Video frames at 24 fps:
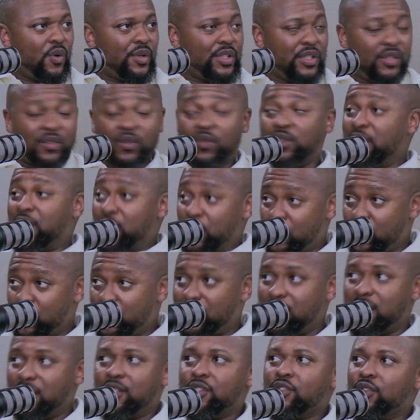you know, the
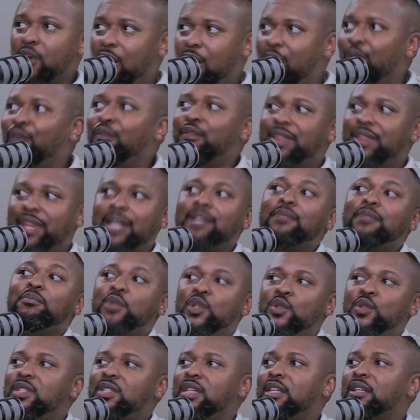usage of that
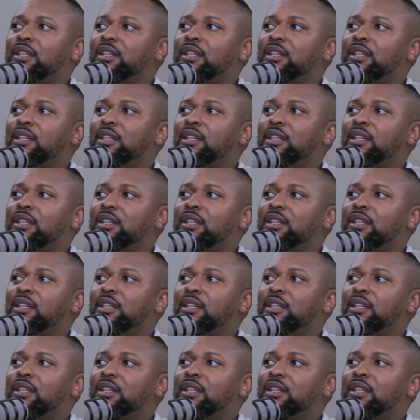music.